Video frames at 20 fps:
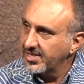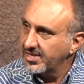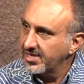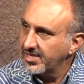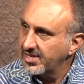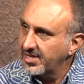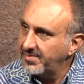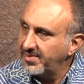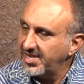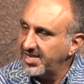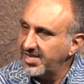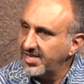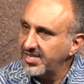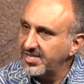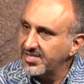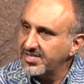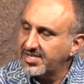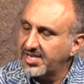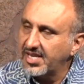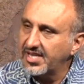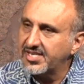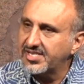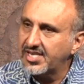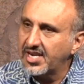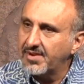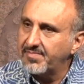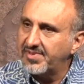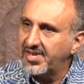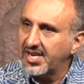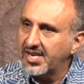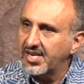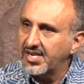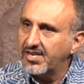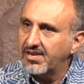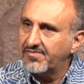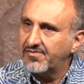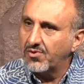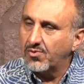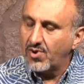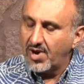Let me say the same thing in a
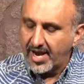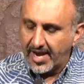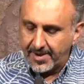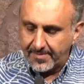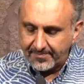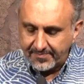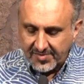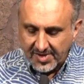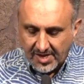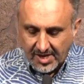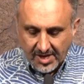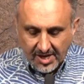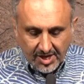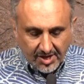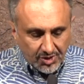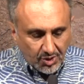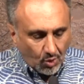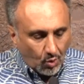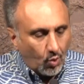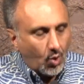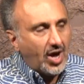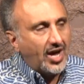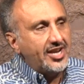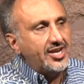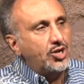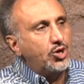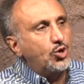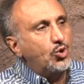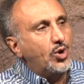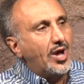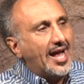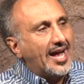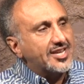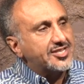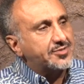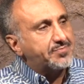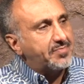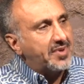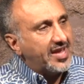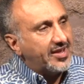different way. The one who
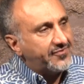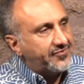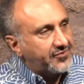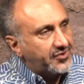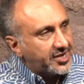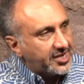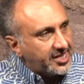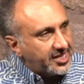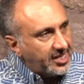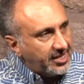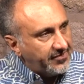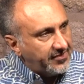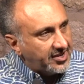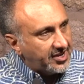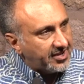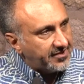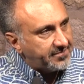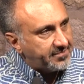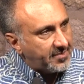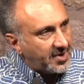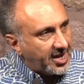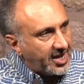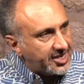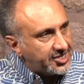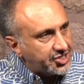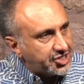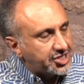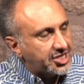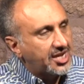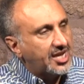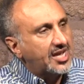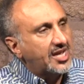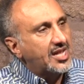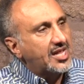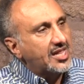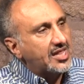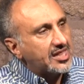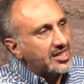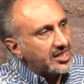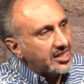has been forgiven of much
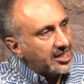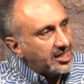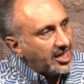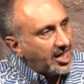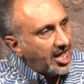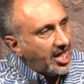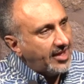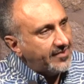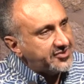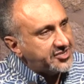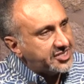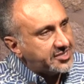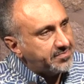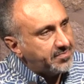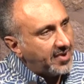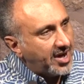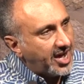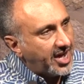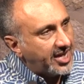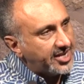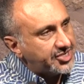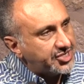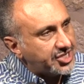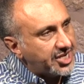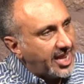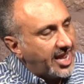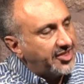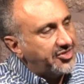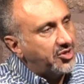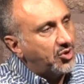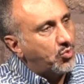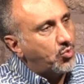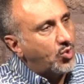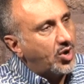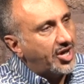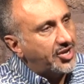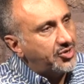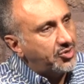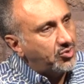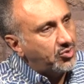loves much, and the
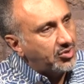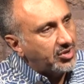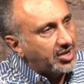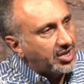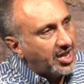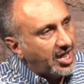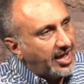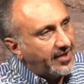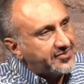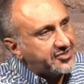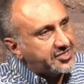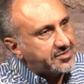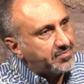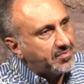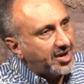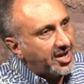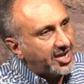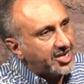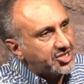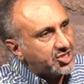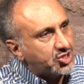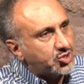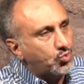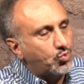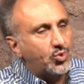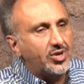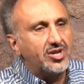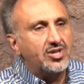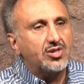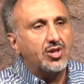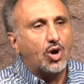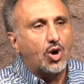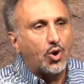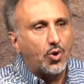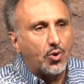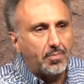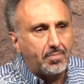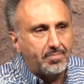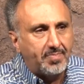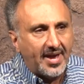one who loves much will
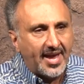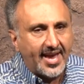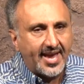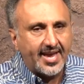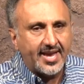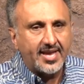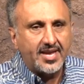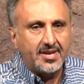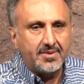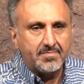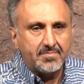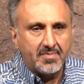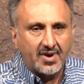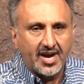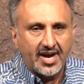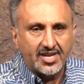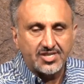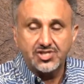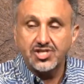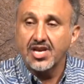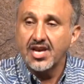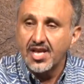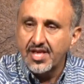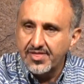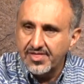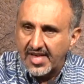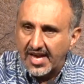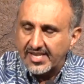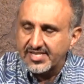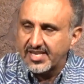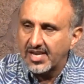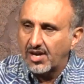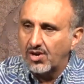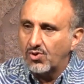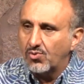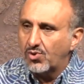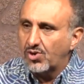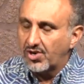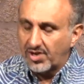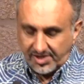obey much. That's how it
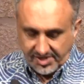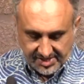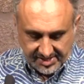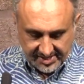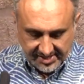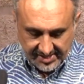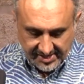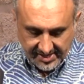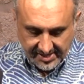works.